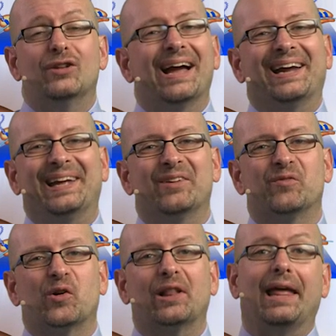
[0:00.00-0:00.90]
not going to get
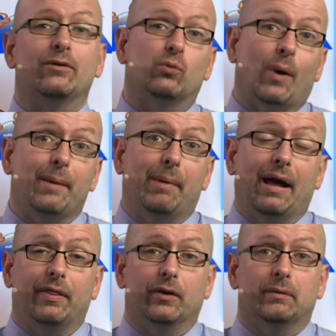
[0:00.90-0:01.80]
fertilized, why
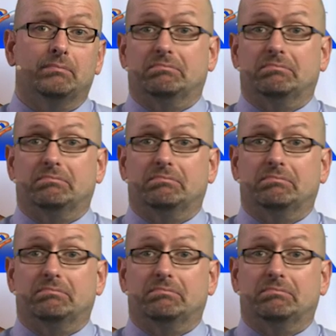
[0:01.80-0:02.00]
bother?